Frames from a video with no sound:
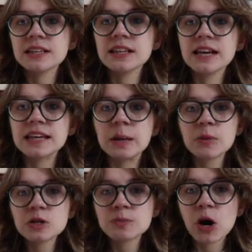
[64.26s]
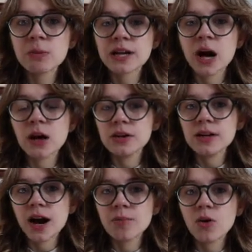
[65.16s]
Lightkeeper's Ball by Colleen
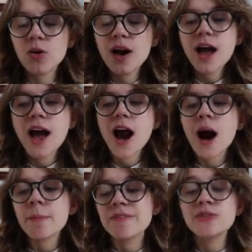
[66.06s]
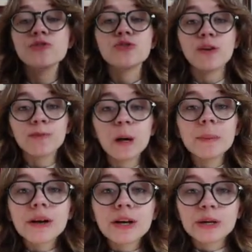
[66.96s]
Cobble. If you don't follow
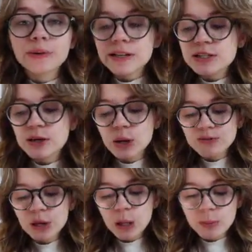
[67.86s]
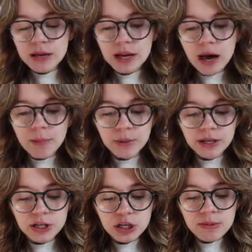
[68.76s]
me on Goodreads, go follow me. I'm
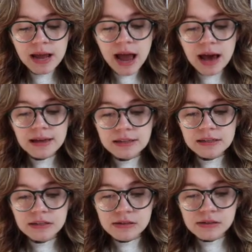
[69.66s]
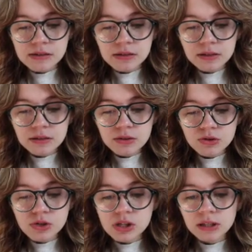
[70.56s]
pretty sure my @ is
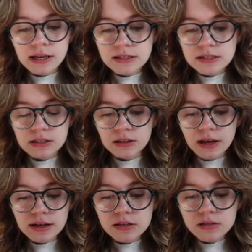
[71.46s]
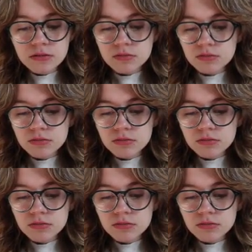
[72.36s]
just alexisglass.